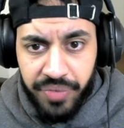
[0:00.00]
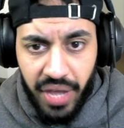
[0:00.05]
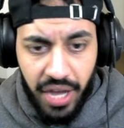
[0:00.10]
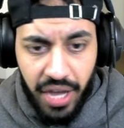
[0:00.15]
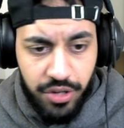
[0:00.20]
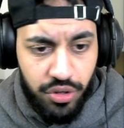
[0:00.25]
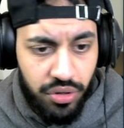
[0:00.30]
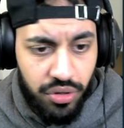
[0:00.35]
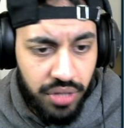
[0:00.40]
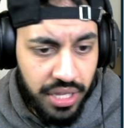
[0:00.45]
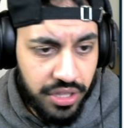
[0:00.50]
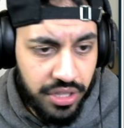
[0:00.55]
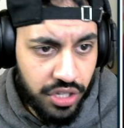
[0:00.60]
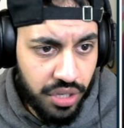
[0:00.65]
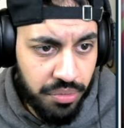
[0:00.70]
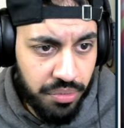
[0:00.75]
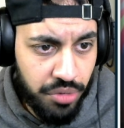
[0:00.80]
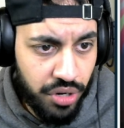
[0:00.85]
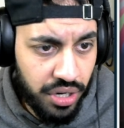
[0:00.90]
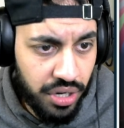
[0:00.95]
I do like the
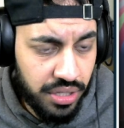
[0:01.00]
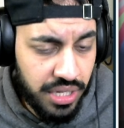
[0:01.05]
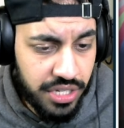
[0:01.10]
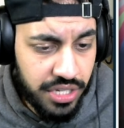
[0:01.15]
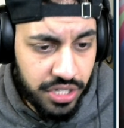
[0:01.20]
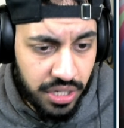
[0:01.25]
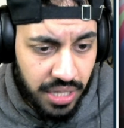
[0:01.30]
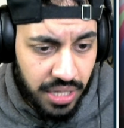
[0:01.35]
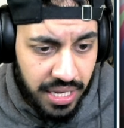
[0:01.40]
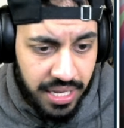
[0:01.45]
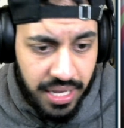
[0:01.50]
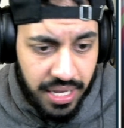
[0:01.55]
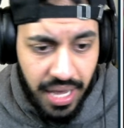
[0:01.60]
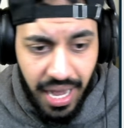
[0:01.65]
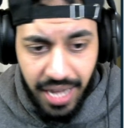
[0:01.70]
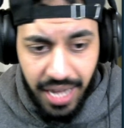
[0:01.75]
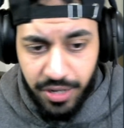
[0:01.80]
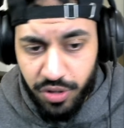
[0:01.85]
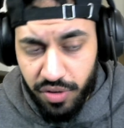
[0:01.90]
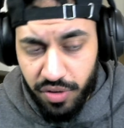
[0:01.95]
Kimura laser light.
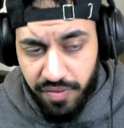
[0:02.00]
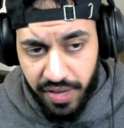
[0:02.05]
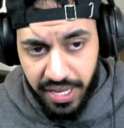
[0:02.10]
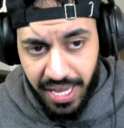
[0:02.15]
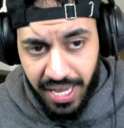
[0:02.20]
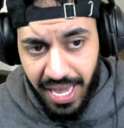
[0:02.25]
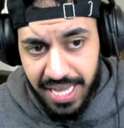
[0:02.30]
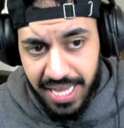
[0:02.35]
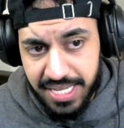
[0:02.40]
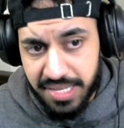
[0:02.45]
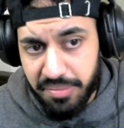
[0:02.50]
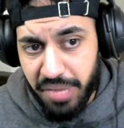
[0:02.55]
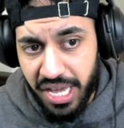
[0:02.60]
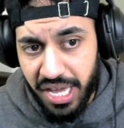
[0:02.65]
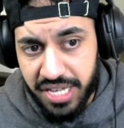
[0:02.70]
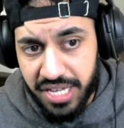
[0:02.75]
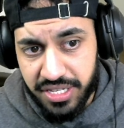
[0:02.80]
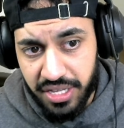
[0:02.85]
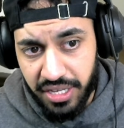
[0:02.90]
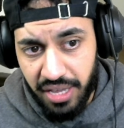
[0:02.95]
I do think it is the
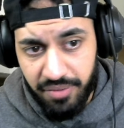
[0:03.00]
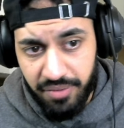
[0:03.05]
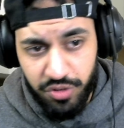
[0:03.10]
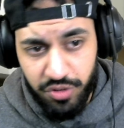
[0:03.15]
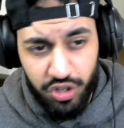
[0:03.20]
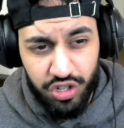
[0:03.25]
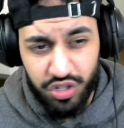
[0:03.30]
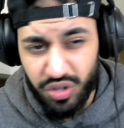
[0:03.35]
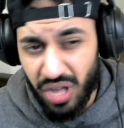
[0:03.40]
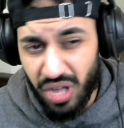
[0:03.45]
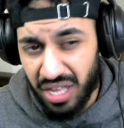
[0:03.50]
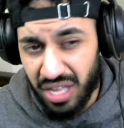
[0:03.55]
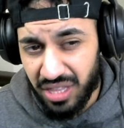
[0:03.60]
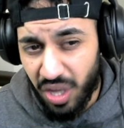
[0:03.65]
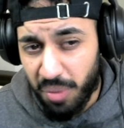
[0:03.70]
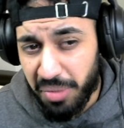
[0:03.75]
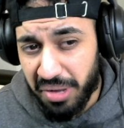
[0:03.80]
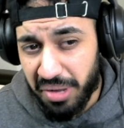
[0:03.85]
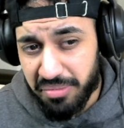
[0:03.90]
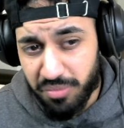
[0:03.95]
best at giving you just a
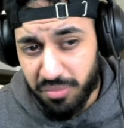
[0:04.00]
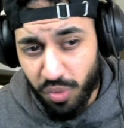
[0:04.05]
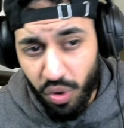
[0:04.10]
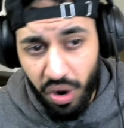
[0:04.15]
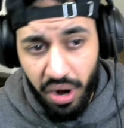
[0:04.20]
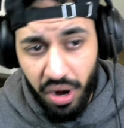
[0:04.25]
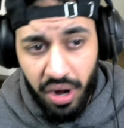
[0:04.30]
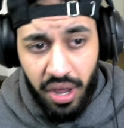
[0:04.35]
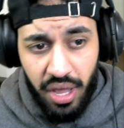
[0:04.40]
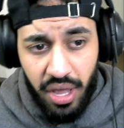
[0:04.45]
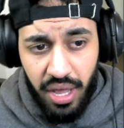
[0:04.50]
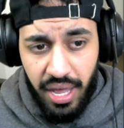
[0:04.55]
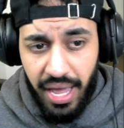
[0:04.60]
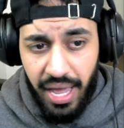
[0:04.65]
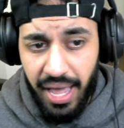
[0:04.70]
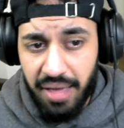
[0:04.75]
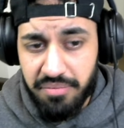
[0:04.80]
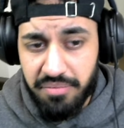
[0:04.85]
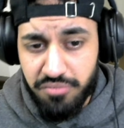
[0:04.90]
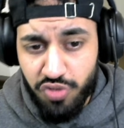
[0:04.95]
little bit more
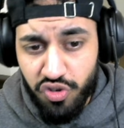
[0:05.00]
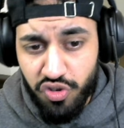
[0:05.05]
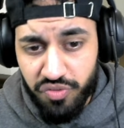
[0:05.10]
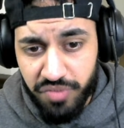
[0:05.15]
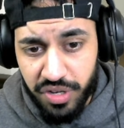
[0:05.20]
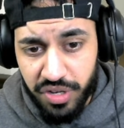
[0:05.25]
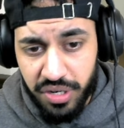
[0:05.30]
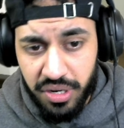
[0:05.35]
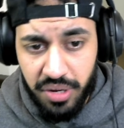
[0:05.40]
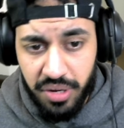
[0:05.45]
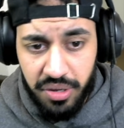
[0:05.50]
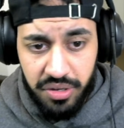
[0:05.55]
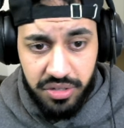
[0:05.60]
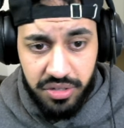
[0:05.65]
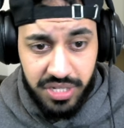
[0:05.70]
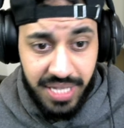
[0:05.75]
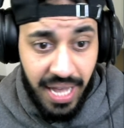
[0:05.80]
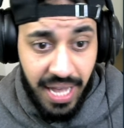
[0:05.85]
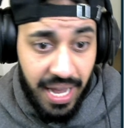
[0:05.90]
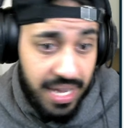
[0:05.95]
movement
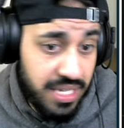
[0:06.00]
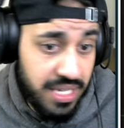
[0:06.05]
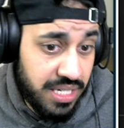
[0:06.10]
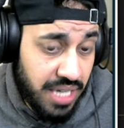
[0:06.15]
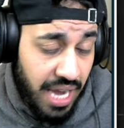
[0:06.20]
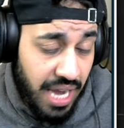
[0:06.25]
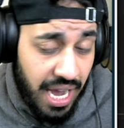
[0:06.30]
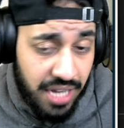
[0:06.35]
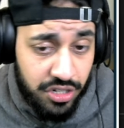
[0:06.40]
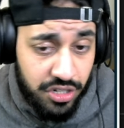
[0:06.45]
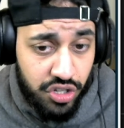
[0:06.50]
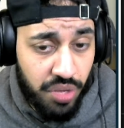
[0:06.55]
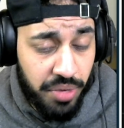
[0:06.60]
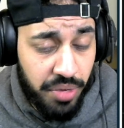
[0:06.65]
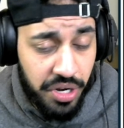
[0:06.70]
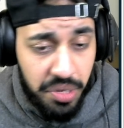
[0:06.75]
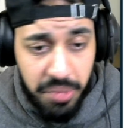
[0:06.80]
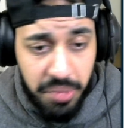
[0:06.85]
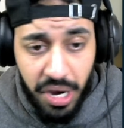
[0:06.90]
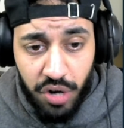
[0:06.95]
stats. Hand stop
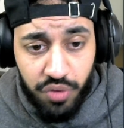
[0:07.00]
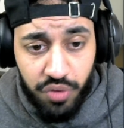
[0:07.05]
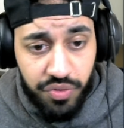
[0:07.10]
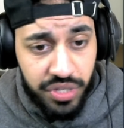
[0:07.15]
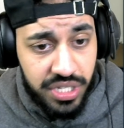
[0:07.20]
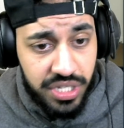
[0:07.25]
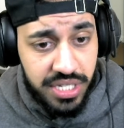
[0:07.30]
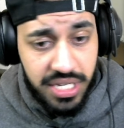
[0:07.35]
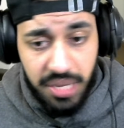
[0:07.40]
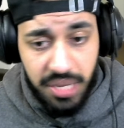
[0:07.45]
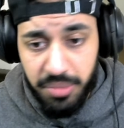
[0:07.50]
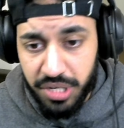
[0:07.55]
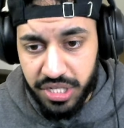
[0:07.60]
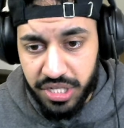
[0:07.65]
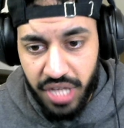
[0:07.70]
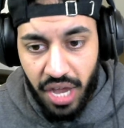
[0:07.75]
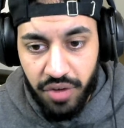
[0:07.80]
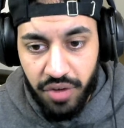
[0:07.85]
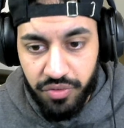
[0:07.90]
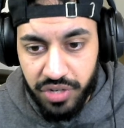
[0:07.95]
underbarrel for the same
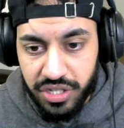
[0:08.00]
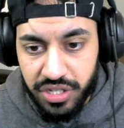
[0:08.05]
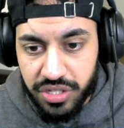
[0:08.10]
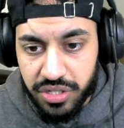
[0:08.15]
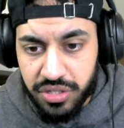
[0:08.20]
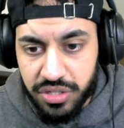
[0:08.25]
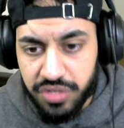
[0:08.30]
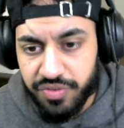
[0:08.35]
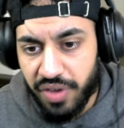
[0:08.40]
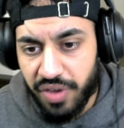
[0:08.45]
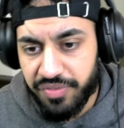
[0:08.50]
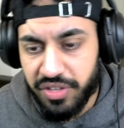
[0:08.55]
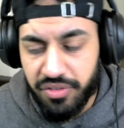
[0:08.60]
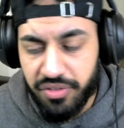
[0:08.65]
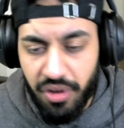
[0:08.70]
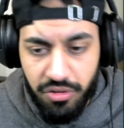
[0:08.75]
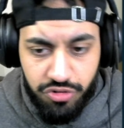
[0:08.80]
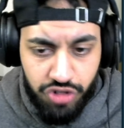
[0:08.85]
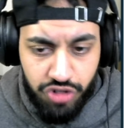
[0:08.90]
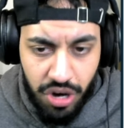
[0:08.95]
exact reasons. 50
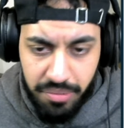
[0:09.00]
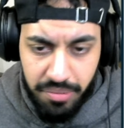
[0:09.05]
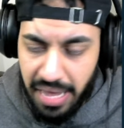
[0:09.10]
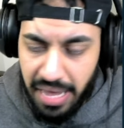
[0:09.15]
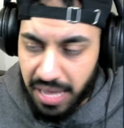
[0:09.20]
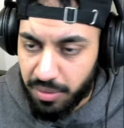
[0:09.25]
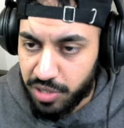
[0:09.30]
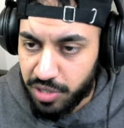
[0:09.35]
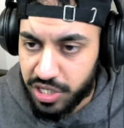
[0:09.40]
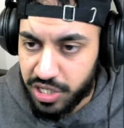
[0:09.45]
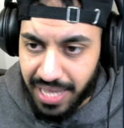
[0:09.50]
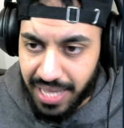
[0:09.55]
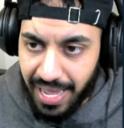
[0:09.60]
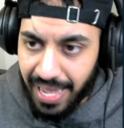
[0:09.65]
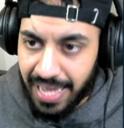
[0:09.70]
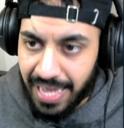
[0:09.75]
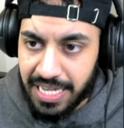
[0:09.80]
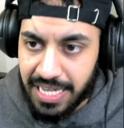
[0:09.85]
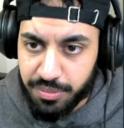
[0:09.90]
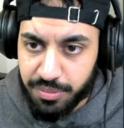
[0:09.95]
round drum mag, which is the
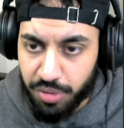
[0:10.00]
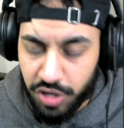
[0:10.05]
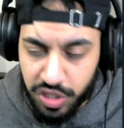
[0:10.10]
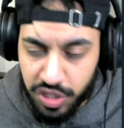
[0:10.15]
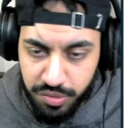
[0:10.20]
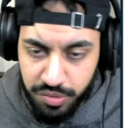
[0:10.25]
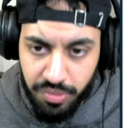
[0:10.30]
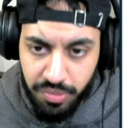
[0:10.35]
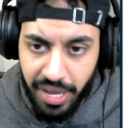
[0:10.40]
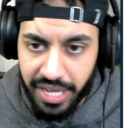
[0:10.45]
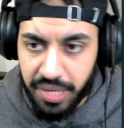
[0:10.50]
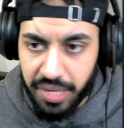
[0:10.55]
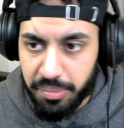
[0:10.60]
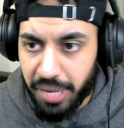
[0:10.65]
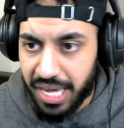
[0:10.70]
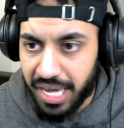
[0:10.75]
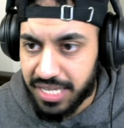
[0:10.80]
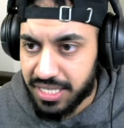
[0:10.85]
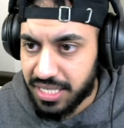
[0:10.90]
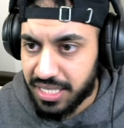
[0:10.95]
highest possible mag
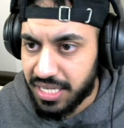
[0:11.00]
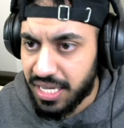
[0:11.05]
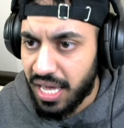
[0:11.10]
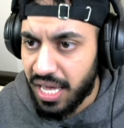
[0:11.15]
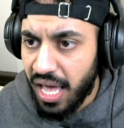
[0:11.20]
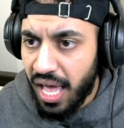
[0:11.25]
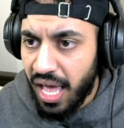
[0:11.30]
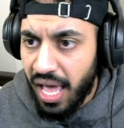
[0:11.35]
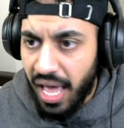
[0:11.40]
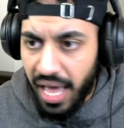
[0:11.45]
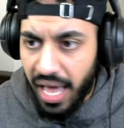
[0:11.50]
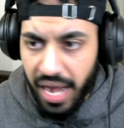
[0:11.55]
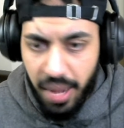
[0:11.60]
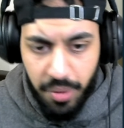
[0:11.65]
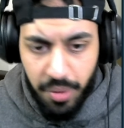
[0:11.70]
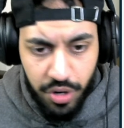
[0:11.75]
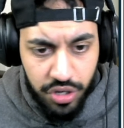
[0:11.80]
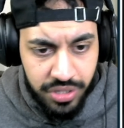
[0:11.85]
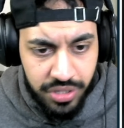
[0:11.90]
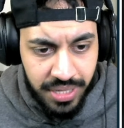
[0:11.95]
capacity. And then
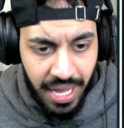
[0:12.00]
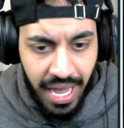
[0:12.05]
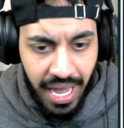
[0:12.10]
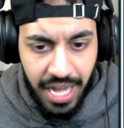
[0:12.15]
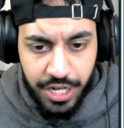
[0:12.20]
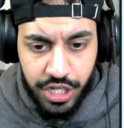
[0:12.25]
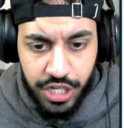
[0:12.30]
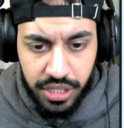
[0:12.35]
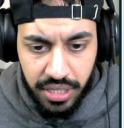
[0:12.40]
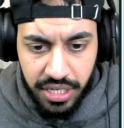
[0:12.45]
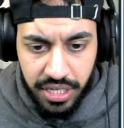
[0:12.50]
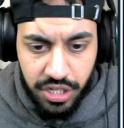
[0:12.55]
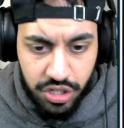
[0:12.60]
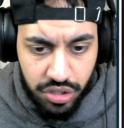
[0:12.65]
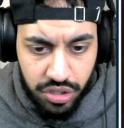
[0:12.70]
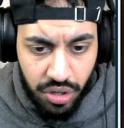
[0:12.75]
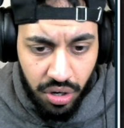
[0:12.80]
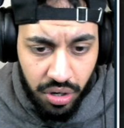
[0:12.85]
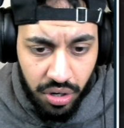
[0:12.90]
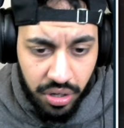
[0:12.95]
we're using the hatchet like
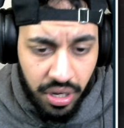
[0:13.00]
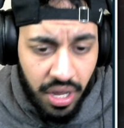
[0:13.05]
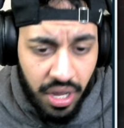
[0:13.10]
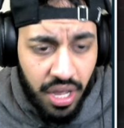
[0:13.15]
stock.